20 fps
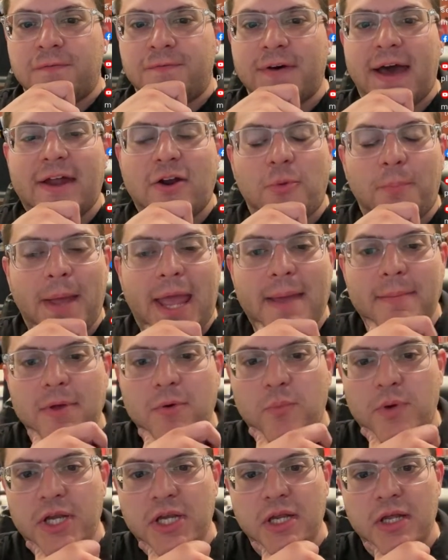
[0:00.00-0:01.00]
final
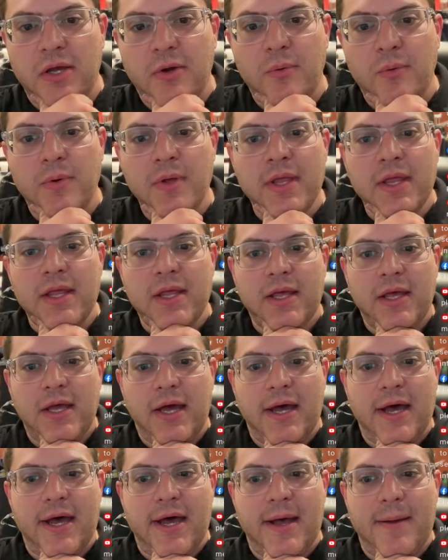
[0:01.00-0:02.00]
payment window,
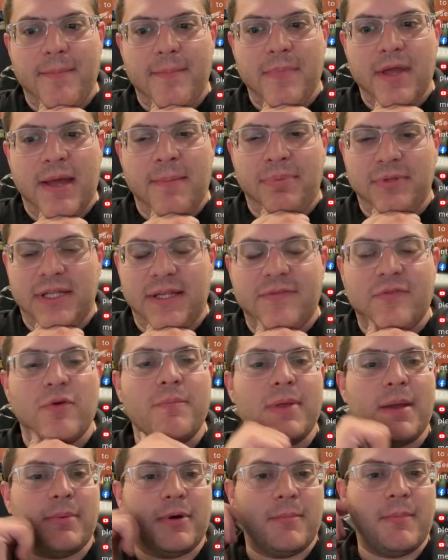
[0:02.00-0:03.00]
I believe you
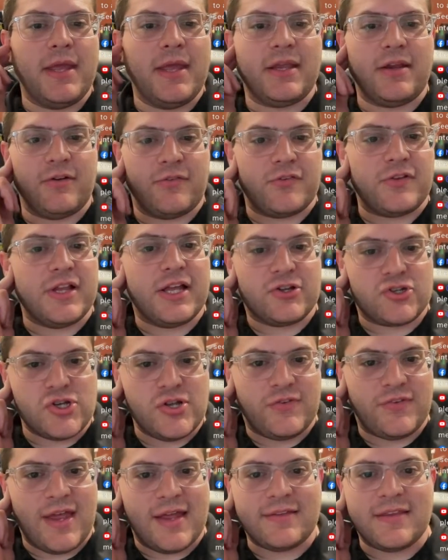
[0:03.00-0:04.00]
would be able to make your
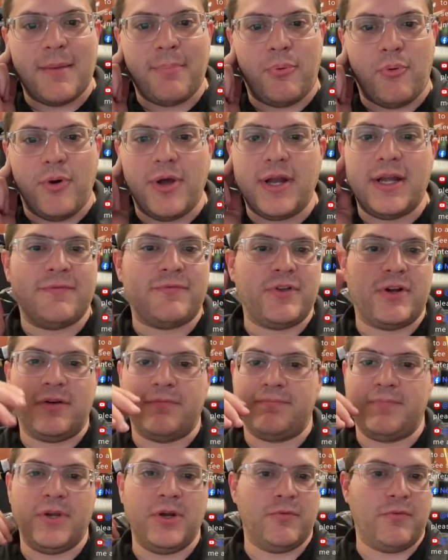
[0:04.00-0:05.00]
selections at that point if they're